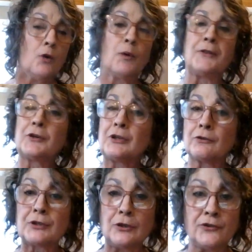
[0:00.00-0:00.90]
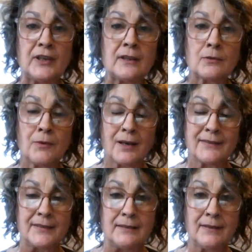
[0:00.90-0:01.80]
whether you're using the
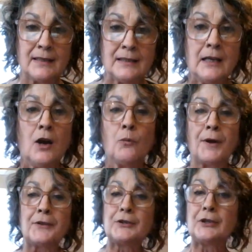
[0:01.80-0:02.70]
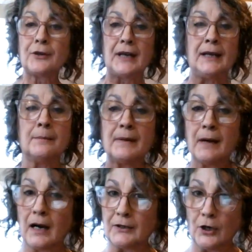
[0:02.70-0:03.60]
Roxiva, whether you're in
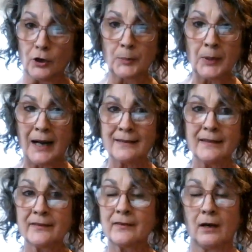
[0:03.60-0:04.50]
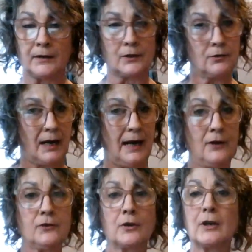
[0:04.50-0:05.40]
a yoga practice on the
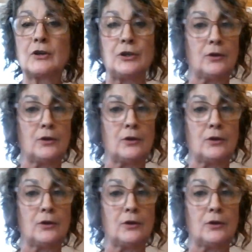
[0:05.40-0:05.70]
ground or,